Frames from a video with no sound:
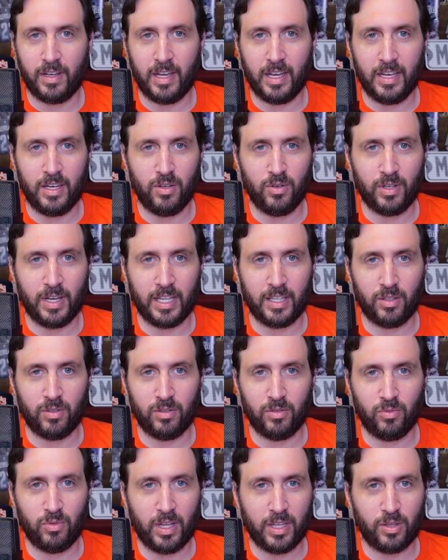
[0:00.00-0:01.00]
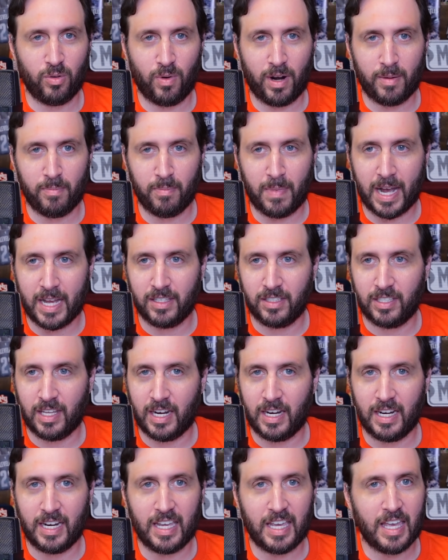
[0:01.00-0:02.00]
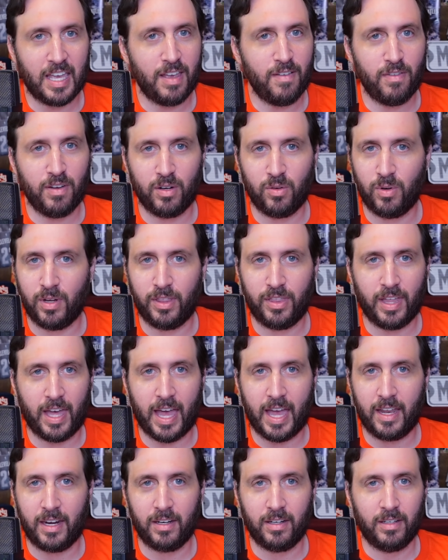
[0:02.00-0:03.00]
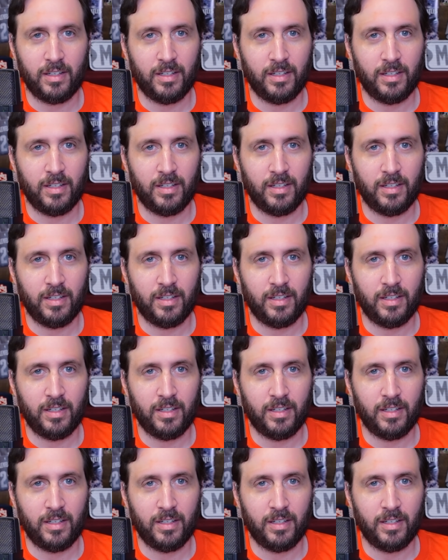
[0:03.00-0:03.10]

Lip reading: and you had the right mindset, and even with that,